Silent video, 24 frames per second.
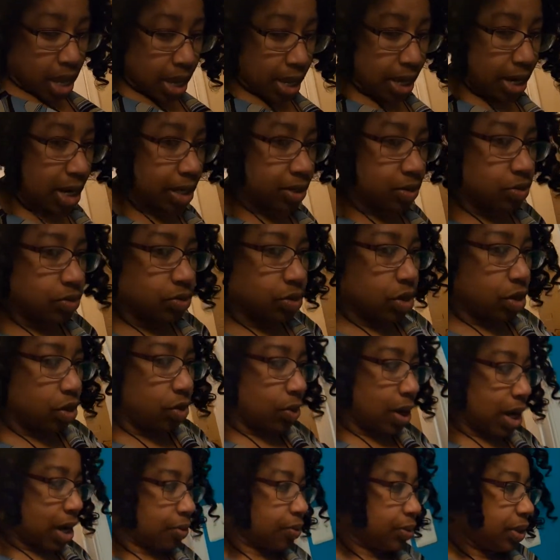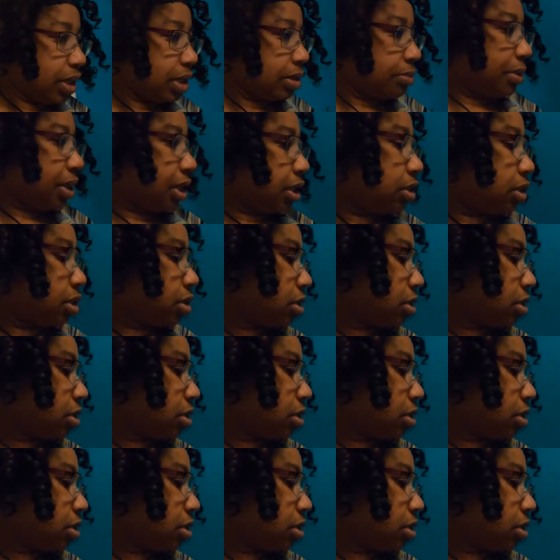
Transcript: And I don't know how we can make